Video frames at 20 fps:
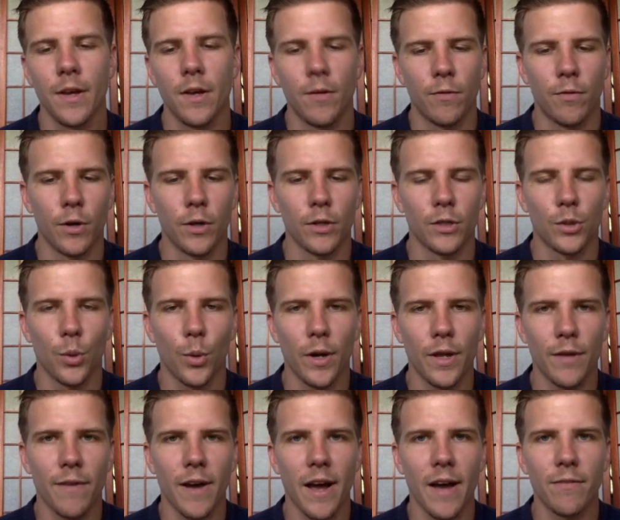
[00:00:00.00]
For
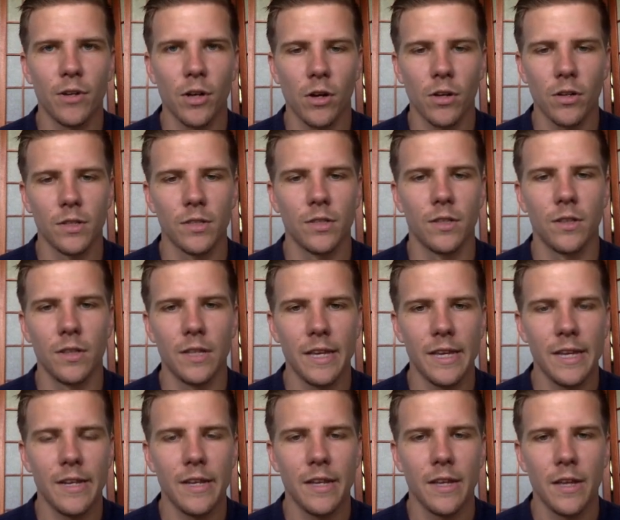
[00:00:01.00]
$25 a
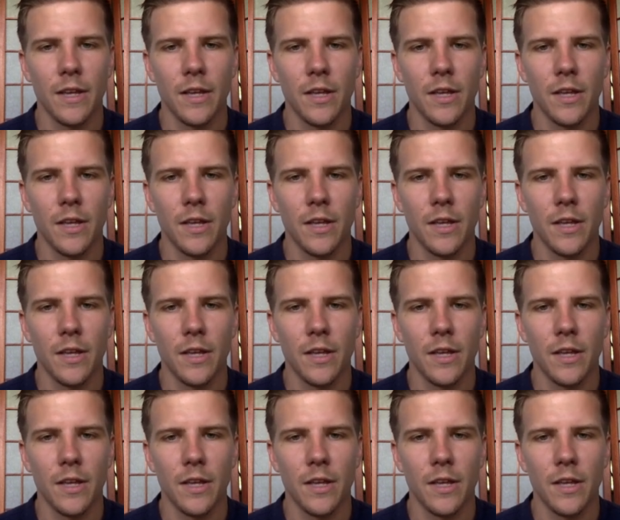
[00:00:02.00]
lead,